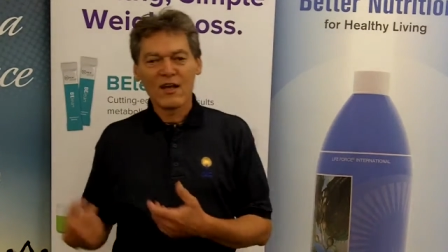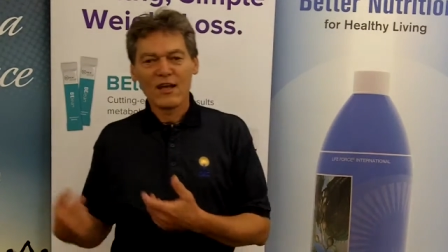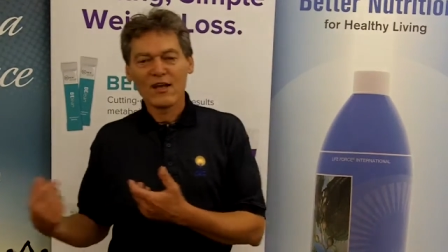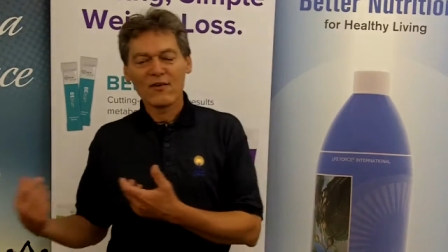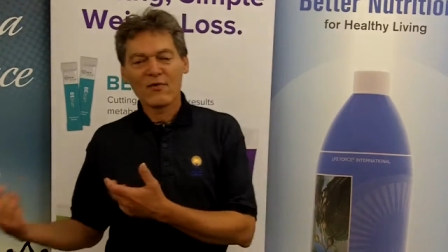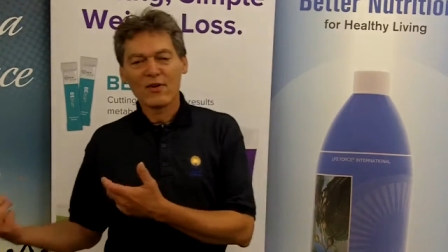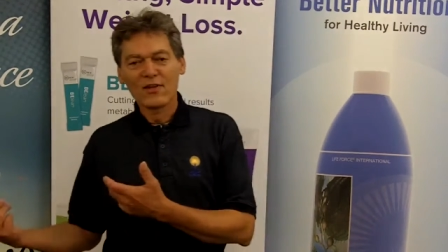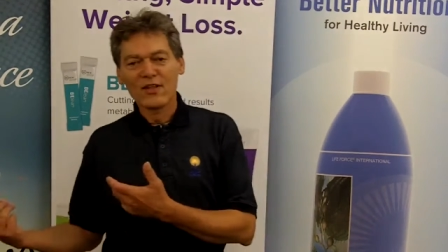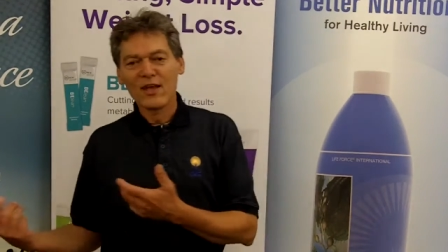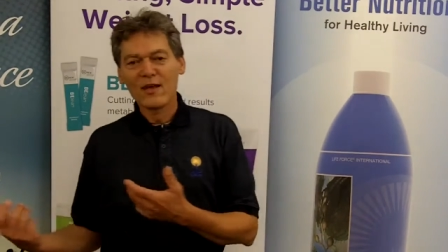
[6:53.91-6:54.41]

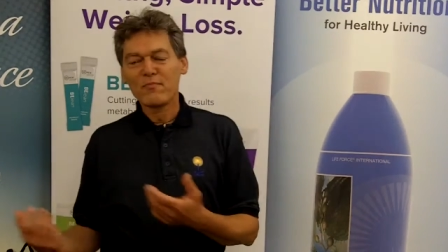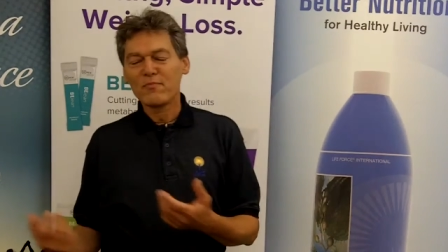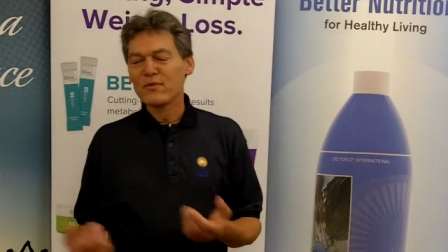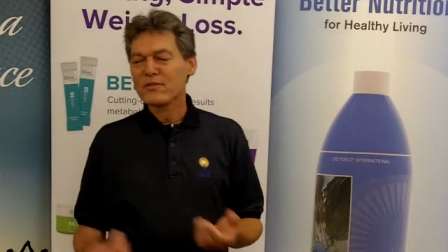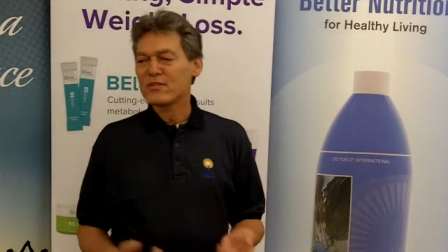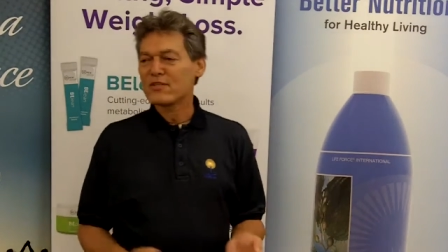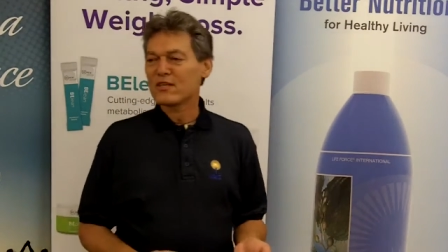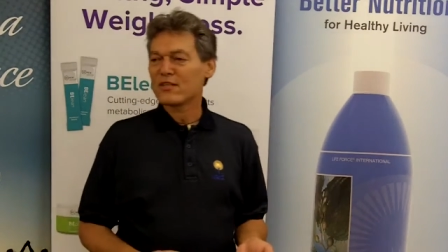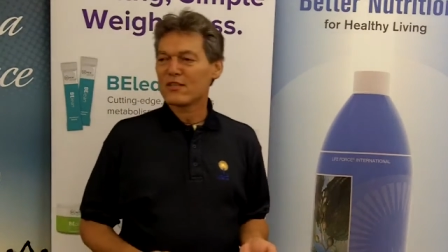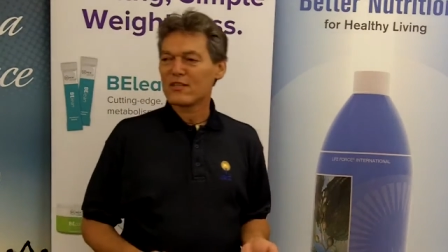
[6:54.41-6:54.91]
And what
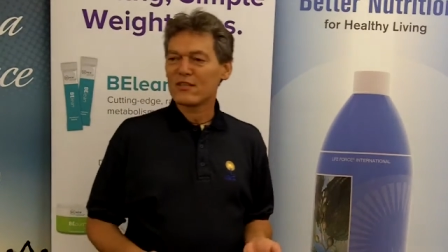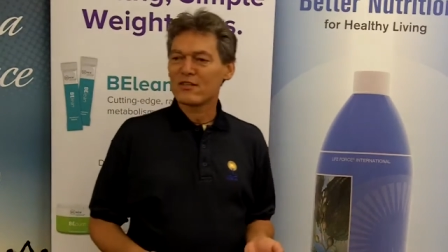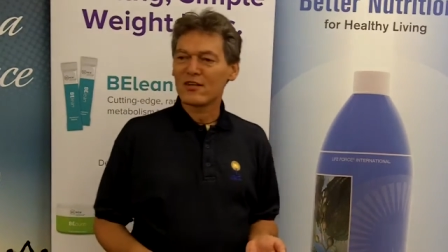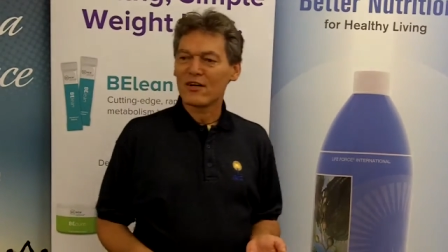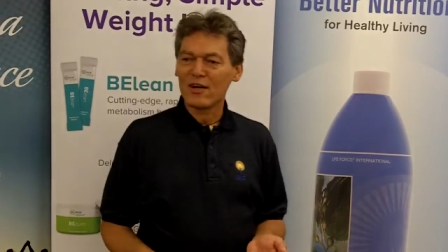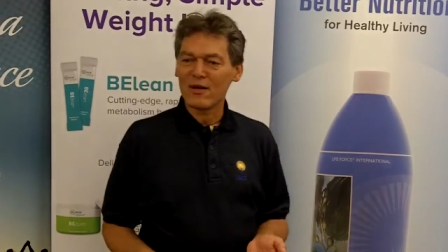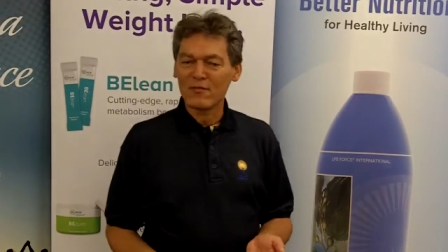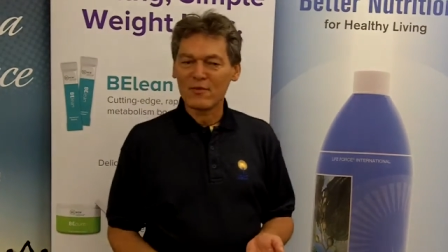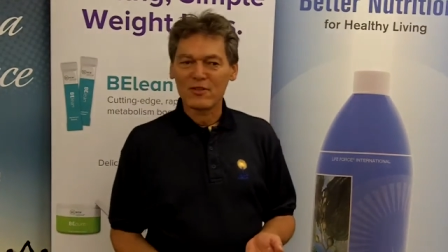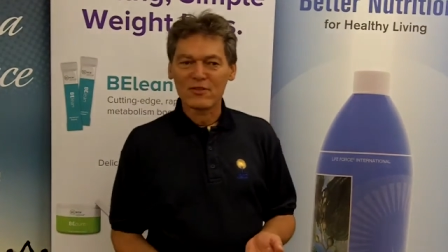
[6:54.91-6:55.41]
happens at the
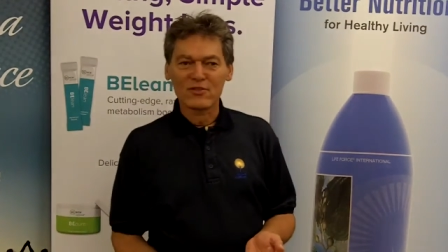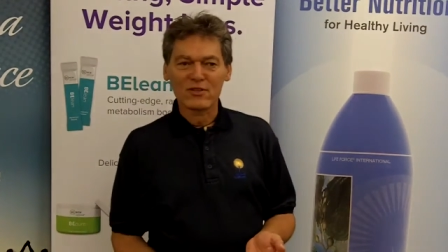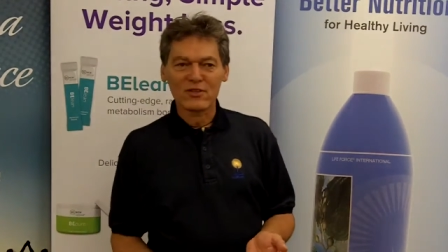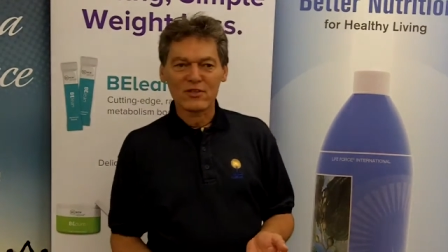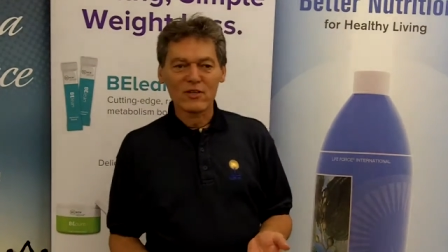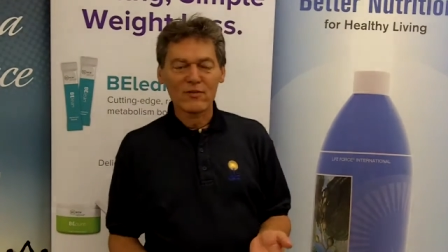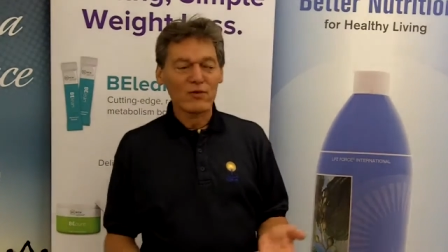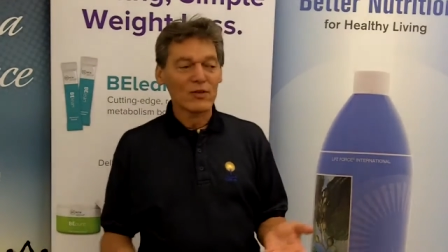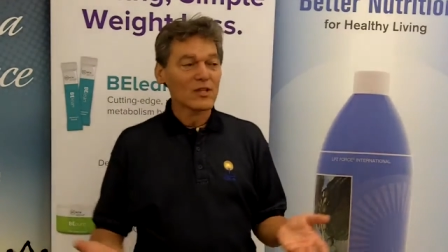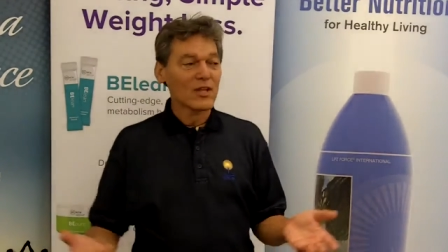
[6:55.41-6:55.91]
Diamond Retreat,